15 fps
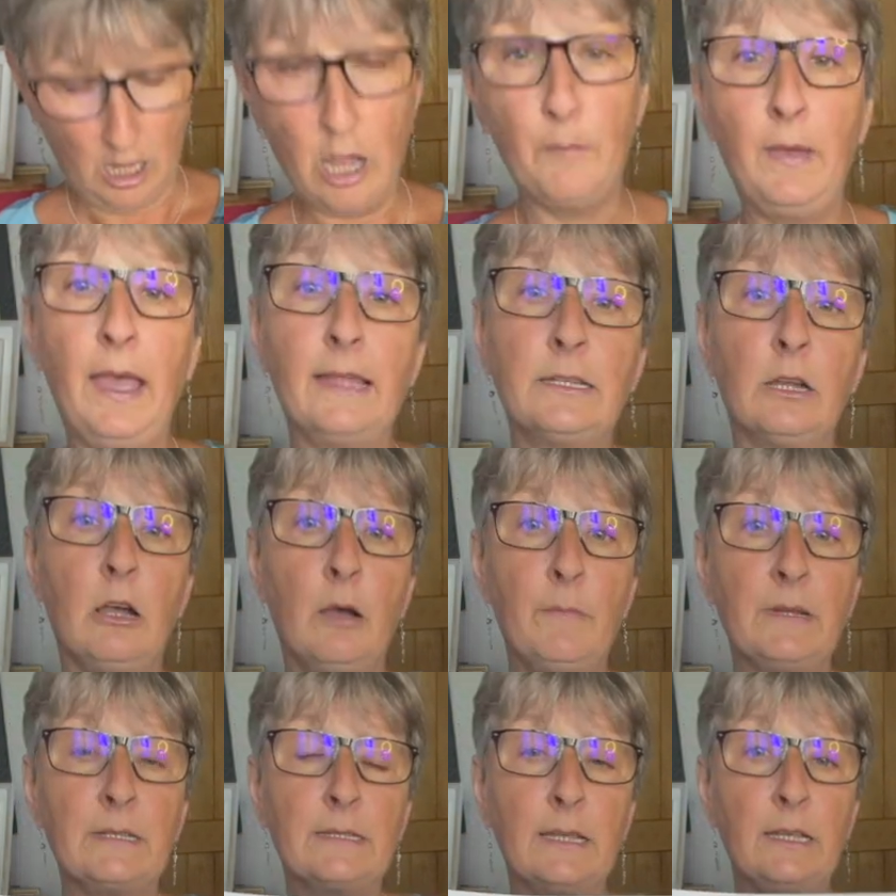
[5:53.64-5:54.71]
head heart
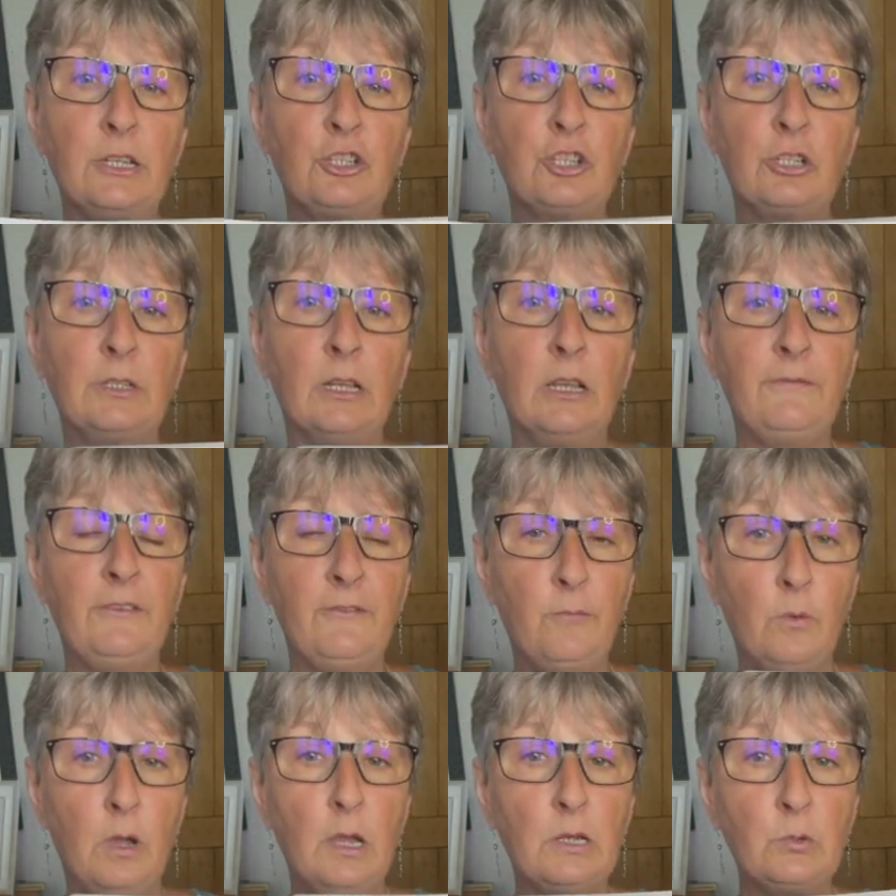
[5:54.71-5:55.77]
meditation. Now, if you've
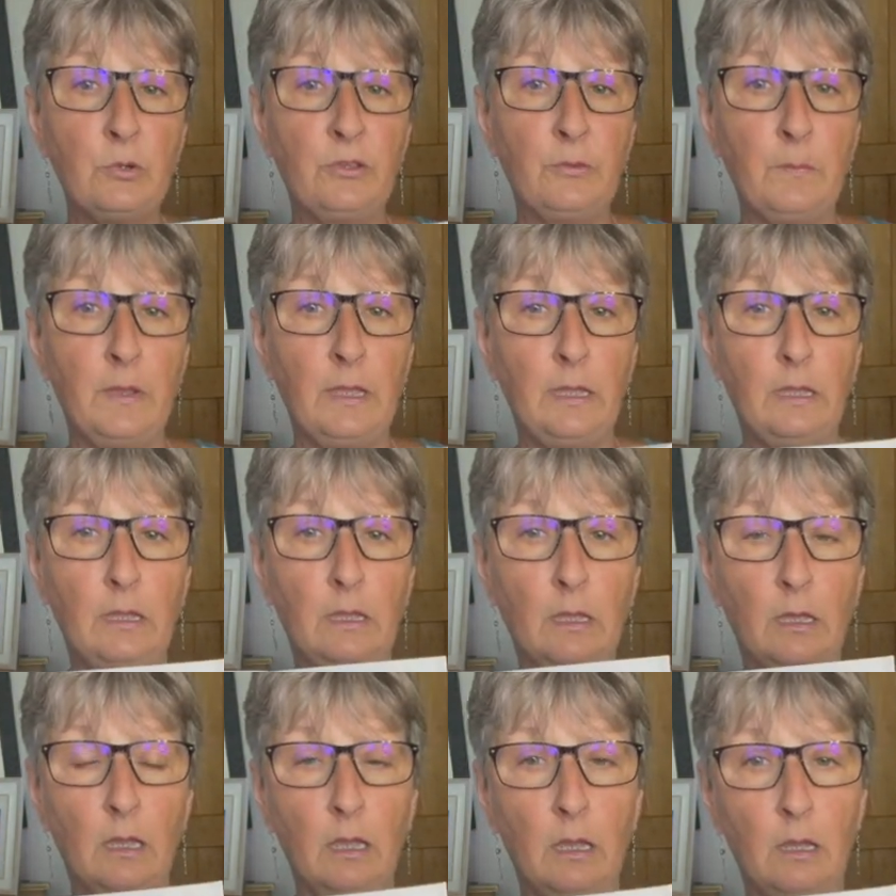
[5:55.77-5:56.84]
worked with me
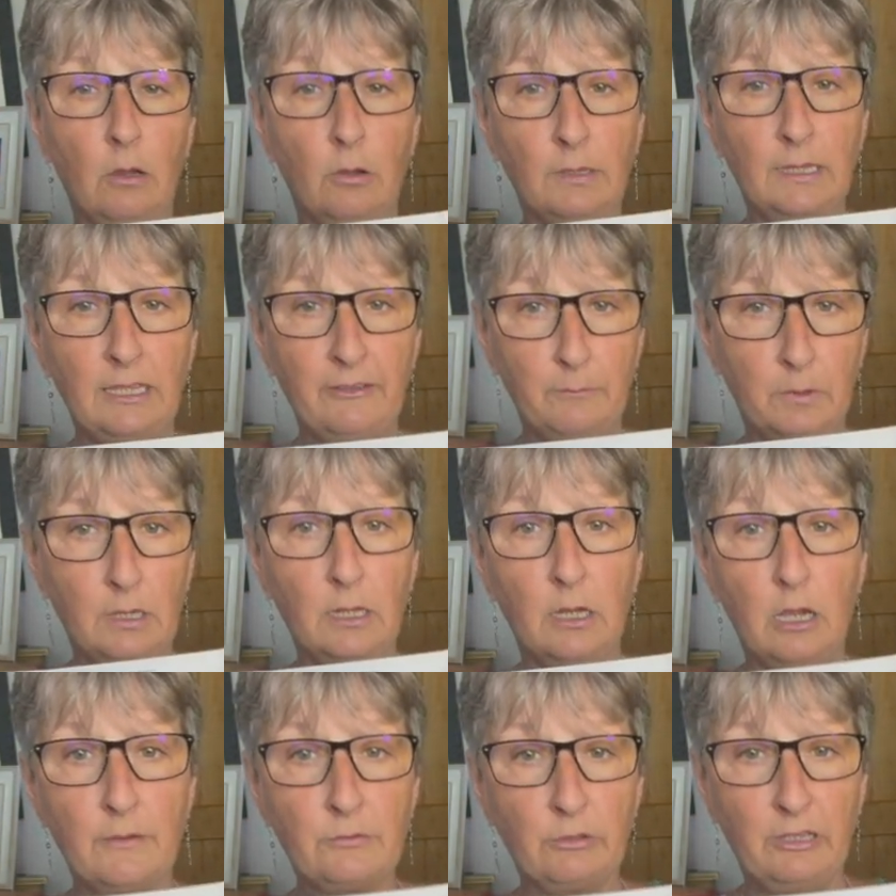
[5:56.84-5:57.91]
on any of my
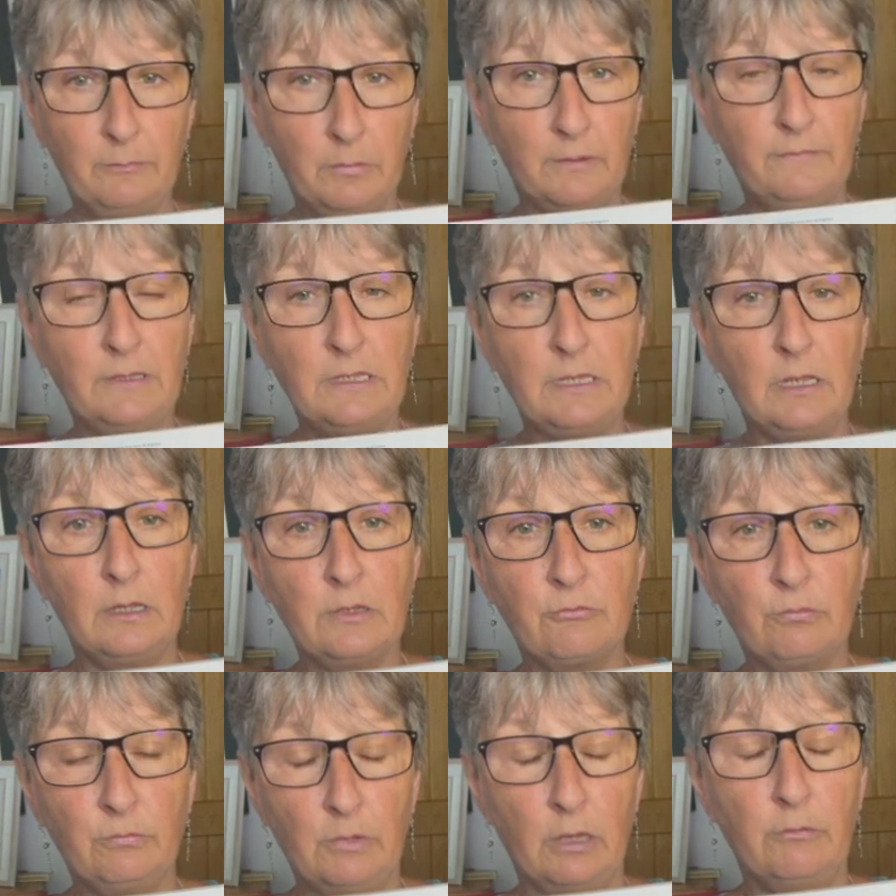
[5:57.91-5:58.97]
lives or any of my videos,
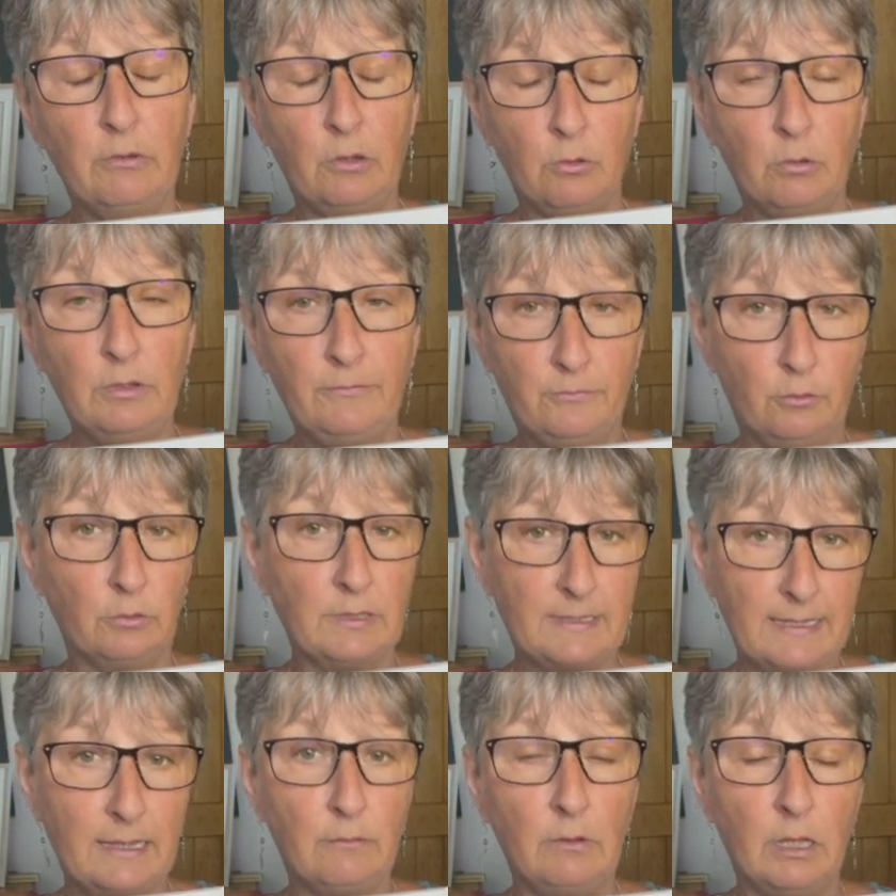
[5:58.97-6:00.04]
you've got us
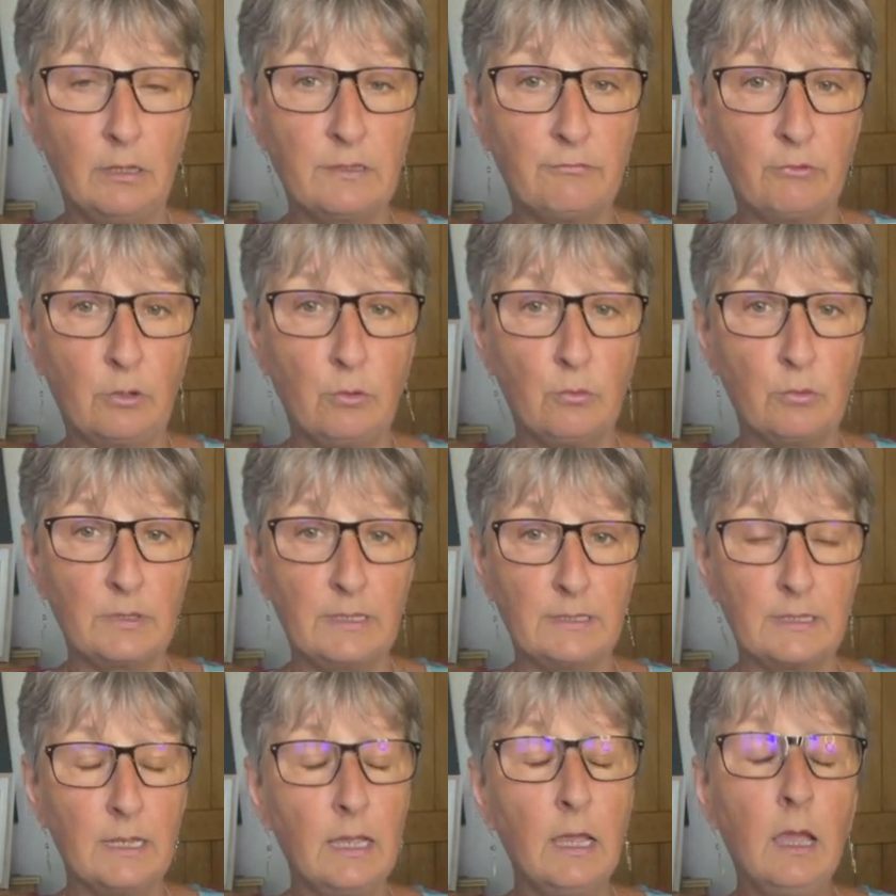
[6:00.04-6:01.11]
downloads recorded.
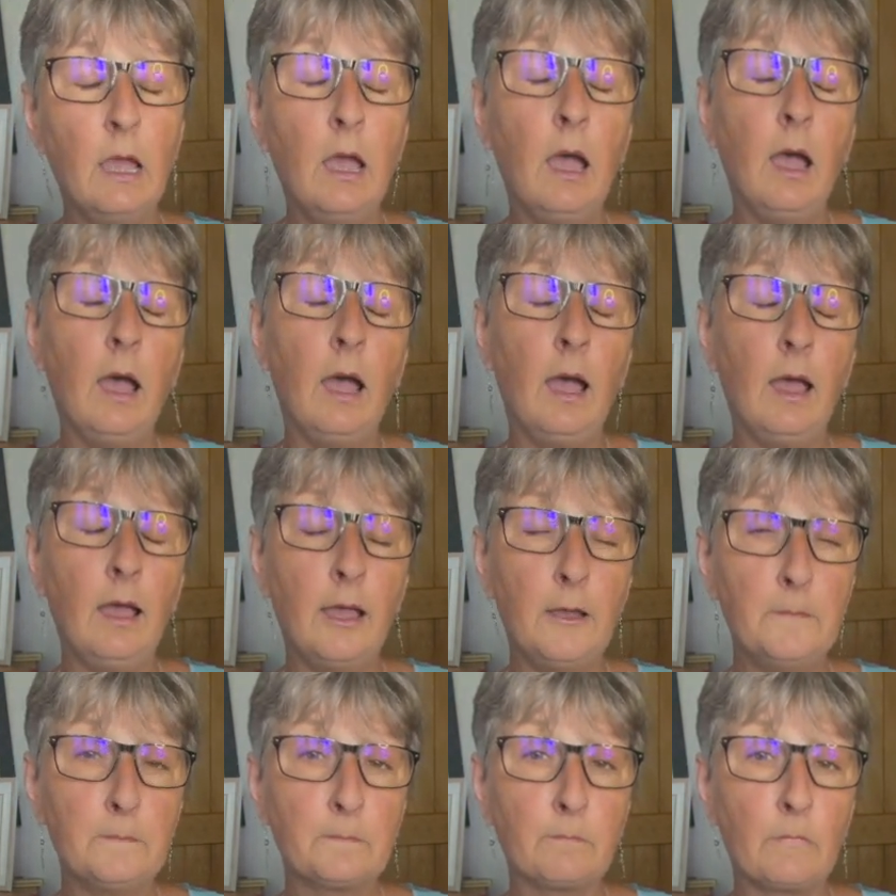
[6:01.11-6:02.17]

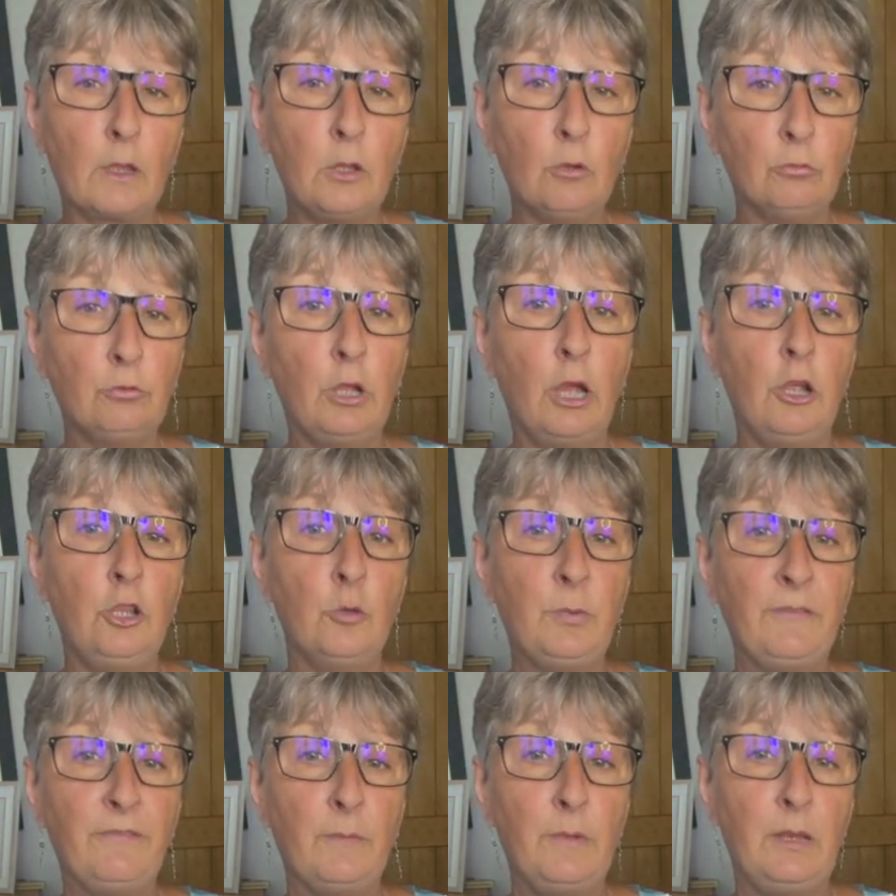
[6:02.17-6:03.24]
You'll be
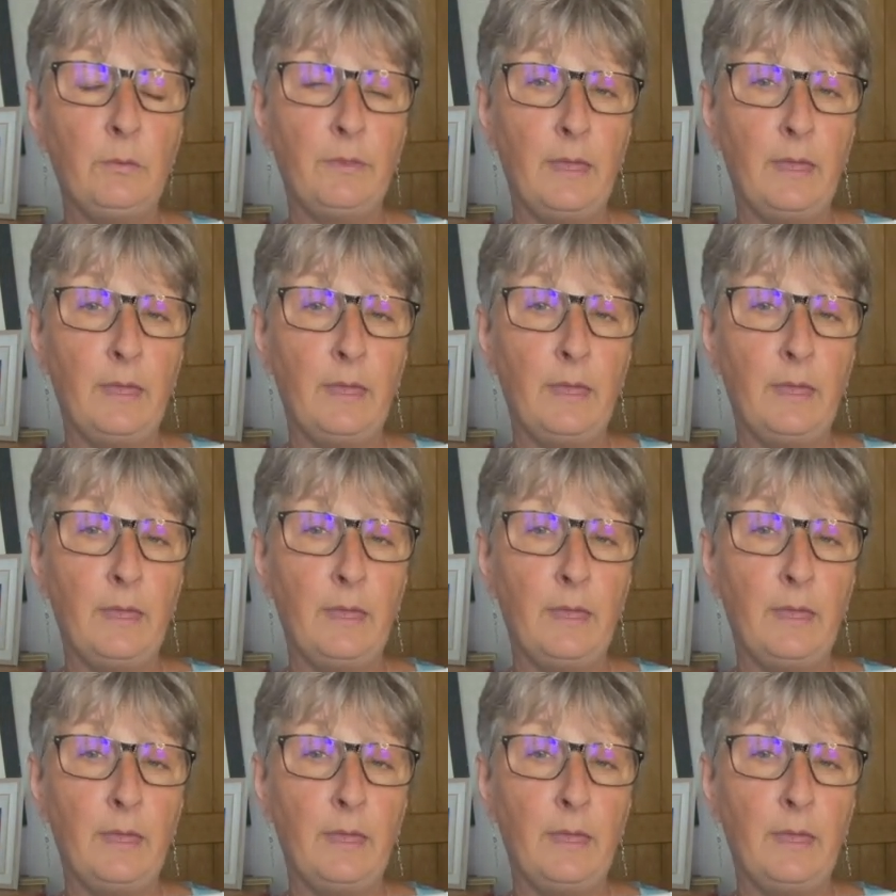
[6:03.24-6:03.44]
familiar with a